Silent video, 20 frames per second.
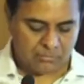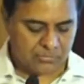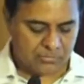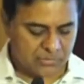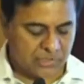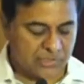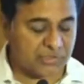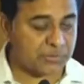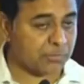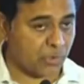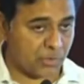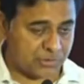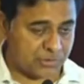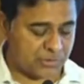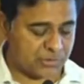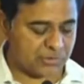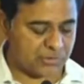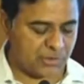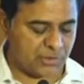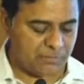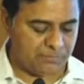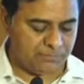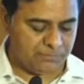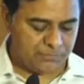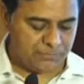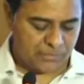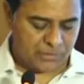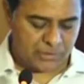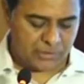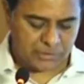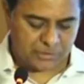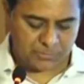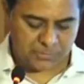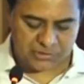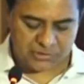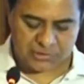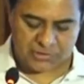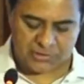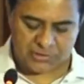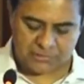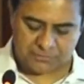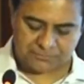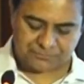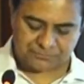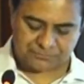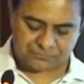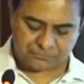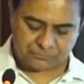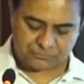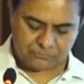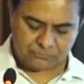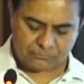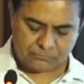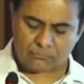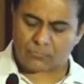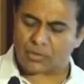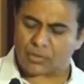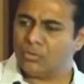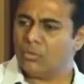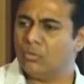this project today, especially, the